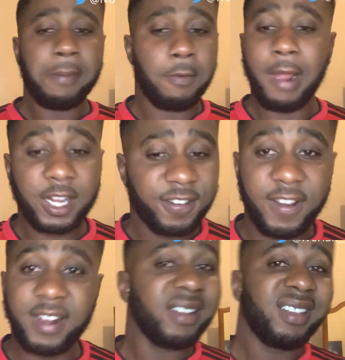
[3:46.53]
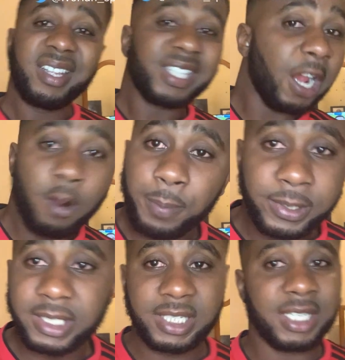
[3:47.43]
Rashford, terrible
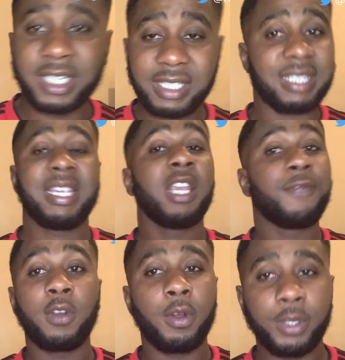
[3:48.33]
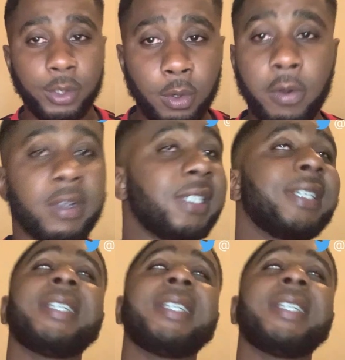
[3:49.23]
decisions, even though he scored.